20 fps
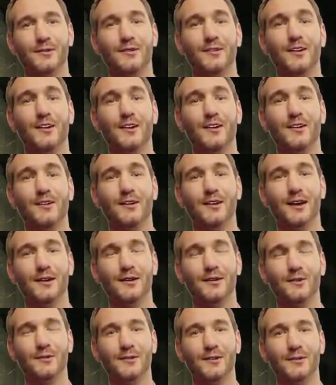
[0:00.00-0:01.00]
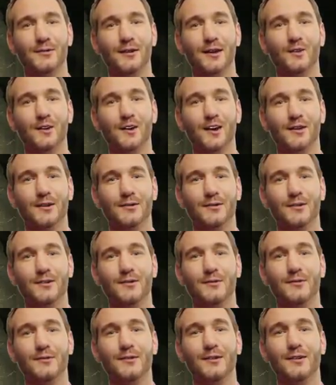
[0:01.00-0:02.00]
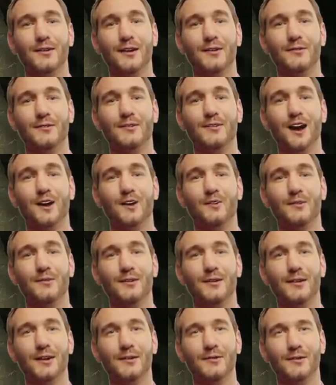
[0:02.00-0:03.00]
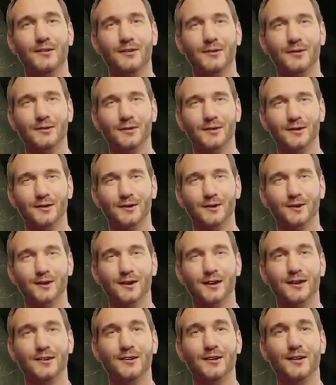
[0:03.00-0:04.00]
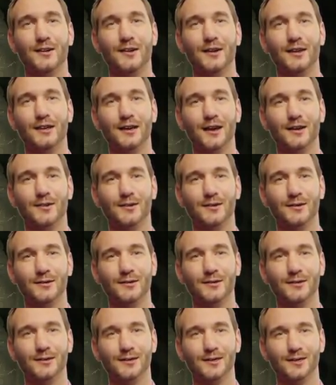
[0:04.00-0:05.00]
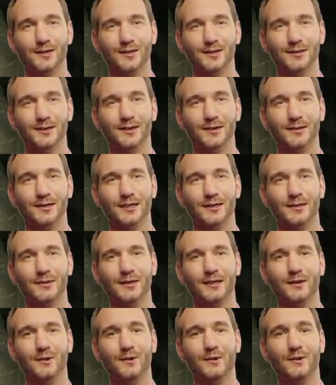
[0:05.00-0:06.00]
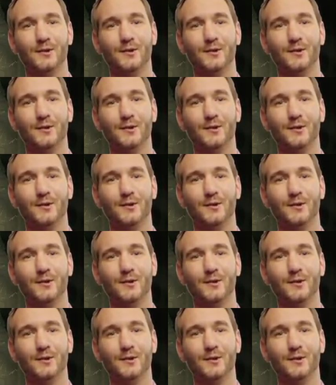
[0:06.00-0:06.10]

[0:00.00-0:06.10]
Now this is what you shall do to them to consecrate them, that they may serve me as priests.